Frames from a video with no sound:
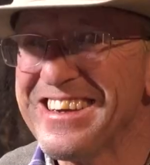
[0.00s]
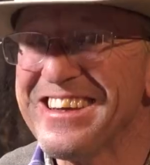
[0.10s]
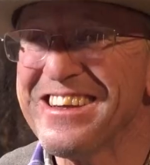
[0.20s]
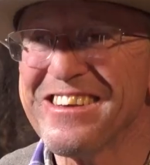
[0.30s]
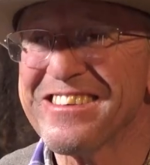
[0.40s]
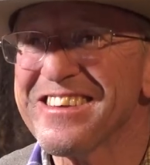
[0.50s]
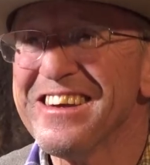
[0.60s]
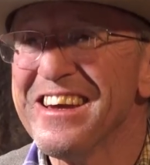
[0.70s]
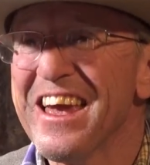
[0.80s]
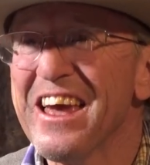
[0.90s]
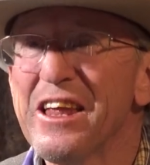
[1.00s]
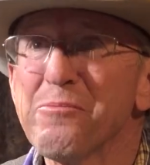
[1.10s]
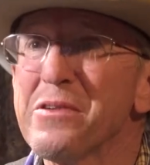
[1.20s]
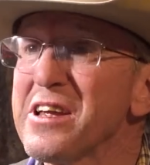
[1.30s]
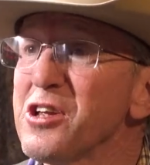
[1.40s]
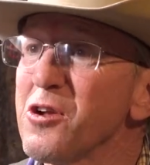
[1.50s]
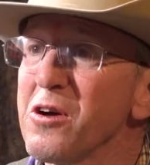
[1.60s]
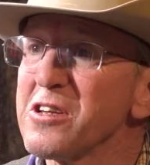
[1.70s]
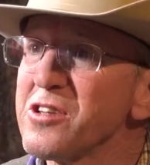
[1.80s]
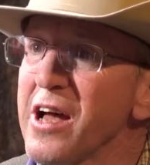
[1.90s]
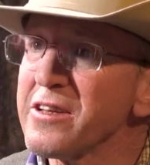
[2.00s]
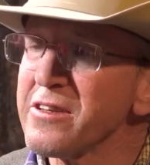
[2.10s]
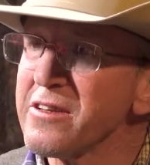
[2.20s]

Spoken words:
is. But it's not